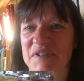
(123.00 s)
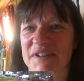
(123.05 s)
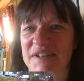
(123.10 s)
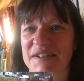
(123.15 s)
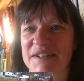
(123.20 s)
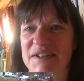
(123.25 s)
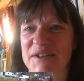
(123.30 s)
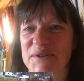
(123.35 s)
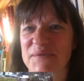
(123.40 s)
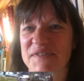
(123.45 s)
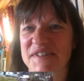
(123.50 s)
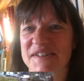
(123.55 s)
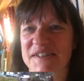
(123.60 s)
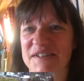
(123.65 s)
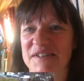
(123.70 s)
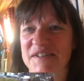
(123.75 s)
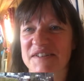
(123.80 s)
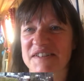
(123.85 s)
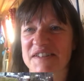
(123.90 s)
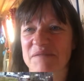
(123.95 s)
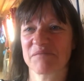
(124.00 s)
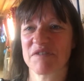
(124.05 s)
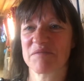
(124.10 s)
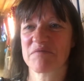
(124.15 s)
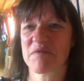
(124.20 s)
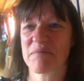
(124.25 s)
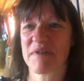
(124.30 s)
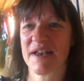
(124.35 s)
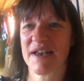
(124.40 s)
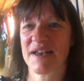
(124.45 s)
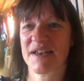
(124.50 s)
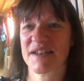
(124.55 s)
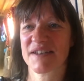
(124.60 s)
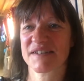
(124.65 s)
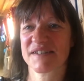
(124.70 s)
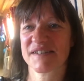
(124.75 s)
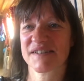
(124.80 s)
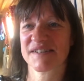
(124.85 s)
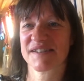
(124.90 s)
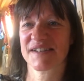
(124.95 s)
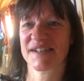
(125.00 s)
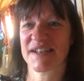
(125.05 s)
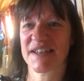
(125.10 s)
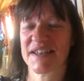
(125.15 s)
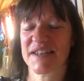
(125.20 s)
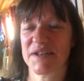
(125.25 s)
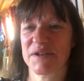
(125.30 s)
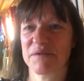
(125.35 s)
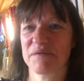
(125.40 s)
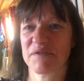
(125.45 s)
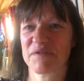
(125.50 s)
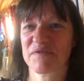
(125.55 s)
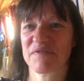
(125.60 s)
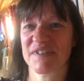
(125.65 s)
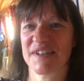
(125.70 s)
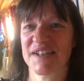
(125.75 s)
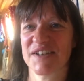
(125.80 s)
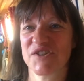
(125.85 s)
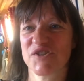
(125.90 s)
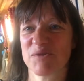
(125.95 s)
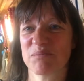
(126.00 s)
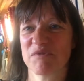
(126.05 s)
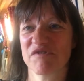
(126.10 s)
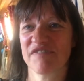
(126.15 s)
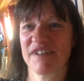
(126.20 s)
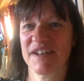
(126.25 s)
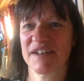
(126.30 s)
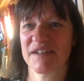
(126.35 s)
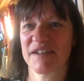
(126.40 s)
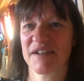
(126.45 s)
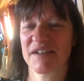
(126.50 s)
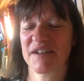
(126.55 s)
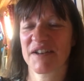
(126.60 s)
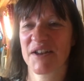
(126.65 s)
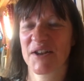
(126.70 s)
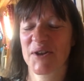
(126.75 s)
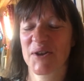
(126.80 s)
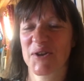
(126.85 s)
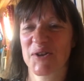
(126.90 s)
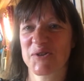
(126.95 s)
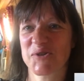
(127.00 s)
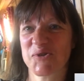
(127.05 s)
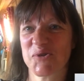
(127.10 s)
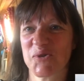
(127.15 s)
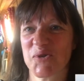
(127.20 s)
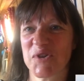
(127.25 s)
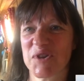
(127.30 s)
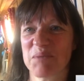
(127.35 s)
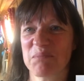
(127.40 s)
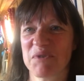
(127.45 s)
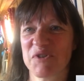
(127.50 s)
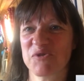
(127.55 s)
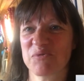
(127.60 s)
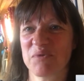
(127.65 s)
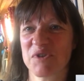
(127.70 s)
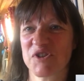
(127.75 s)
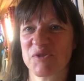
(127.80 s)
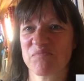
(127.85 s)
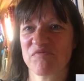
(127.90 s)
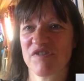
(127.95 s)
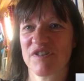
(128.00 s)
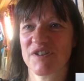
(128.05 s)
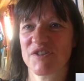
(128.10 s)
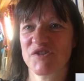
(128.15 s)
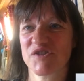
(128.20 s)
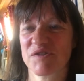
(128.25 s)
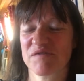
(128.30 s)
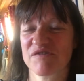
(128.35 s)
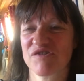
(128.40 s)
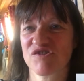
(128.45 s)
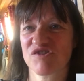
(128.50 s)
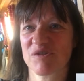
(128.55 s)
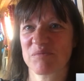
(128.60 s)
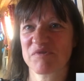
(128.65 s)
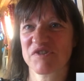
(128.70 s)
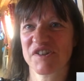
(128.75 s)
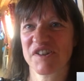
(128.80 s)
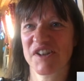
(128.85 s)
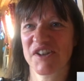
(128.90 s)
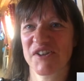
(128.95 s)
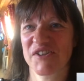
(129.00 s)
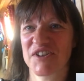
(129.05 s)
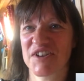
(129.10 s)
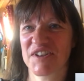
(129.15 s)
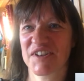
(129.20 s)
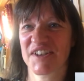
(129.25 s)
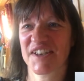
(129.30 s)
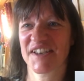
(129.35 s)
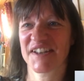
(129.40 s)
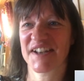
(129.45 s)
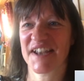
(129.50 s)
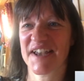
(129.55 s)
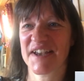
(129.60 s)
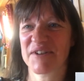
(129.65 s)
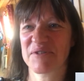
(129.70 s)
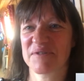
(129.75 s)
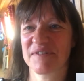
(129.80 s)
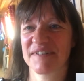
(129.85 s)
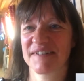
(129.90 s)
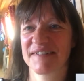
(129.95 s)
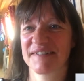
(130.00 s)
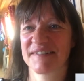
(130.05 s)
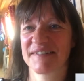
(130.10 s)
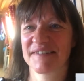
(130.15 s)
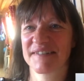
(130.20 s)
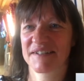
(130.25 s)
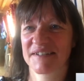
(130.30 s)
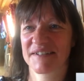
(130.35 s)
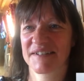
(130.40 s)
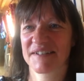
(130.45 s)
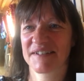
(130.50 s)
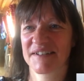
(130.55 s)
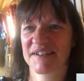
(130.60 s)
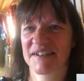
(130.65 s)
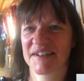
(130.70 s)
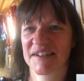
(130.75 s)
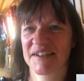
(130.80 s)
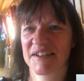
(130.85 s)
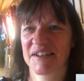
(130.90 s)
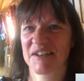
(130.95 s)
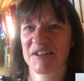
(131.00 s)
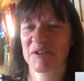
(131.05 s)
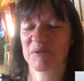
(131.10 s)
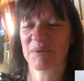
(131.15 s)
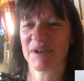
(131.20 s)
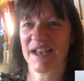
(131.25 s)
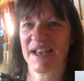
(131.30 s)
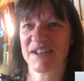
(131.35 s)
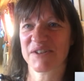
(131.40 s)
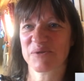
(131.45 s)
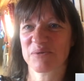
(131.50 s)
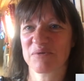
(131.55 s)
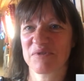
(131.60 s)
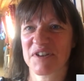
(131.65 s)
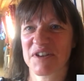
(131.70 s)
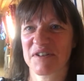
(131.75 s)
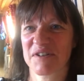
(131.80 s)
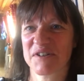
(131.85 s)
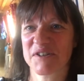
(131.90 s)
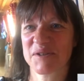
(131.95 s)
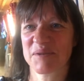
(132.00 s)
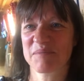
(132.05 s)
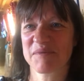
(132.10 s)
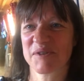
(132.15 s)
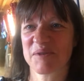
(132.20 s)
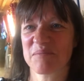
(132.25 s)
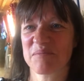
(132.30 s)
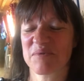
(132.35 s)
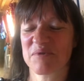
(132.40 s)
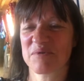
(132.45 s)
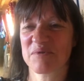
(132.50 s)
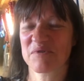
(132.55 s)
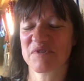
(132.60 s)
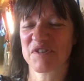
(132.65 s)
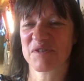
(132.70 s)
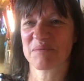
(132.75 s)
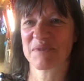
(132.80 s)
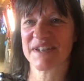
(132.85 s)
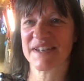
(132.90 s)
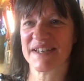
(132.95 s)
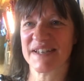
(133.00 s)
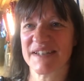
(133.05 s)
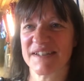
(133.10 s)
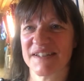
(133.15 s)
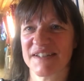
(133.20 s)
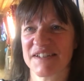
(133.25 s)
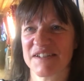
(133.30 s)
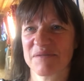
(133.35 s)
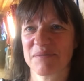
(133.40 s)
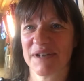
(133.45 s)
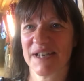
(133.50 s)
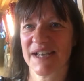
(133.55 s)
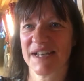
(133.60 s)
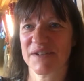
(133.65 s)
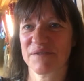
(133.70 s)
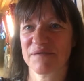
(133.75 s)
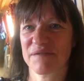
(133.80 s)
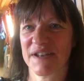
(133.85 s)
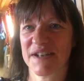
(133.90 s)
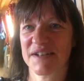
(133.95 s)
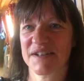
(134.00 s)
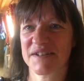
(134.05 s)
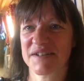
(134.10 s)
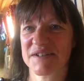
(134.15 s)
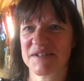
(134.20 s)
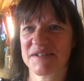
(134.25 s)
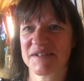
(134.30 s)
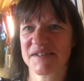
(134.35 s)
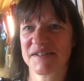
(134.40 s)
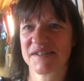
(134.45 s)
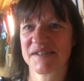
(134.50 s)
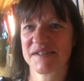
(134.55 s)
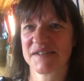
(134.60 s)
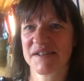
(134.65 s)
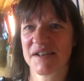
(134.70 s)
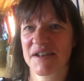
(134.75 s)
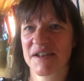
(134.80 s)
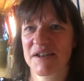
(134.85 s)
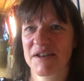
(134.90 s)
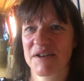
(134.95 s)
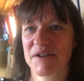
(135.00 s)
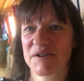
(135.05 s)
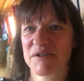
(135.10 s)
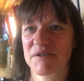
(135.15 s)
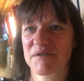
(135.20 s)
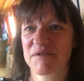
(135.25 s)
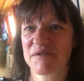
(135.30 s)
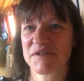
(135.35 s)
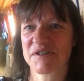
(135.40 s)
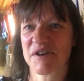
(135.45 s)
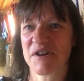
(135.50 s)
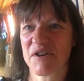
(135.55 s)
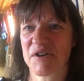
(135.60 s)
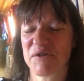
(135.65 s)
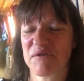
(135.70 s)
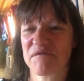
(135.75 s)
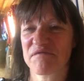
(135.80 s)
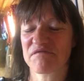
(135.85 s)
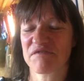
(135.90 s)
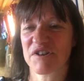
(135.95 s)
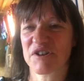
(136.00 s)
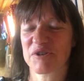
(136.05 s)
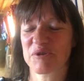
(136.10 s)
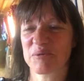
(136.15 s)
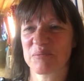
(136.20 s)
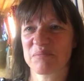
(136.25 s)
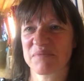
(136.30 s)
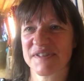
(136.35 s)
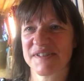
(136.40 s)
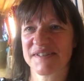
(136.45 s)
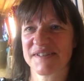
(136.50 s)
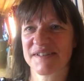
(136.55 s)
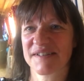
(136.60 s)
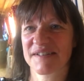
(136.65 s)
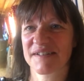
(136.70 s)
and nervousness that we prepared to leave Venetian Marina and join the Middlewich branch of the Shropshire Union Canal. We had all the items on board that we needed. We had fenders, tie-off ropes,